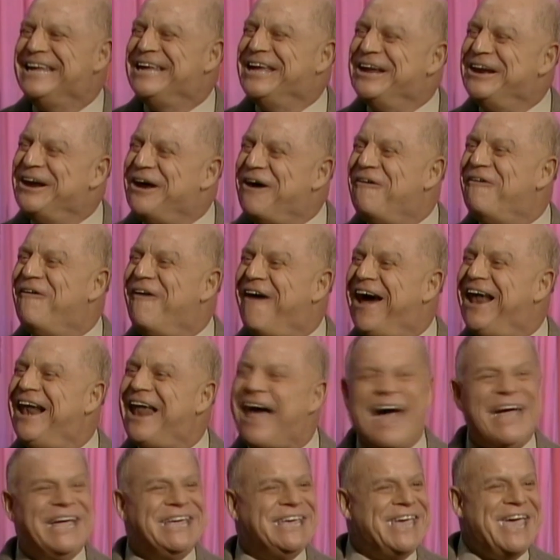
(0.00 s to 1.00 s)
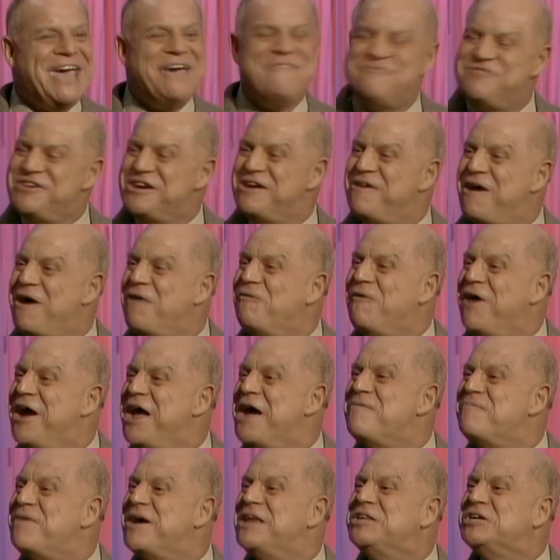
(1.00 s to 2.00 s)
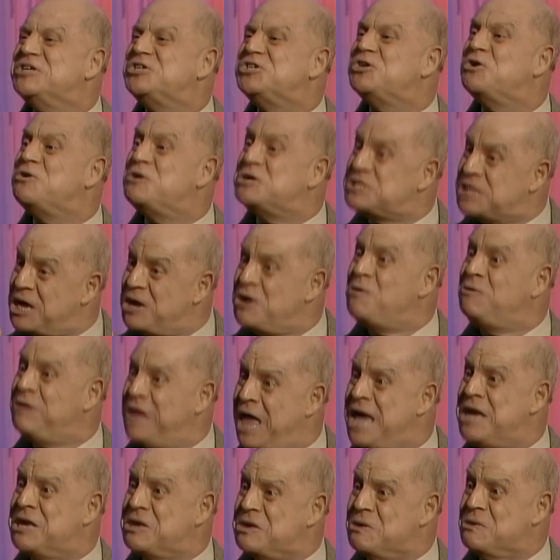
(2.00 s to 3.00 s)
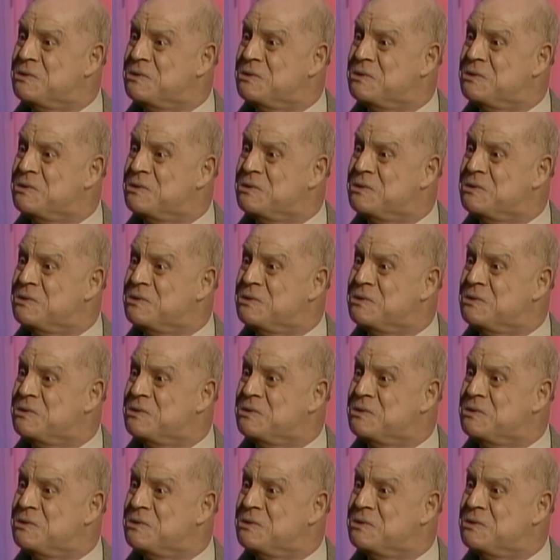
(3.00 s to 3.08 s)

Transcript: You know what? I can't figure out why I'm on this show because I don't like you.